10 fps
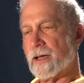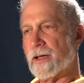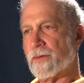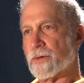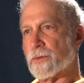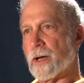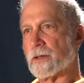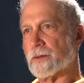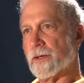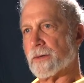either
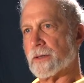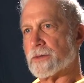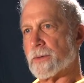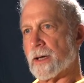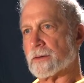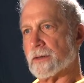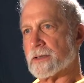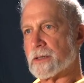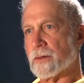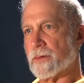directly or indirectly.
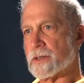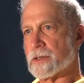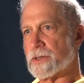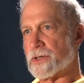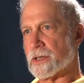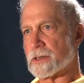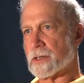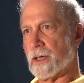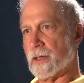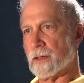So this is
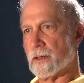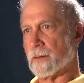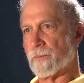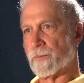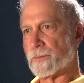just a um,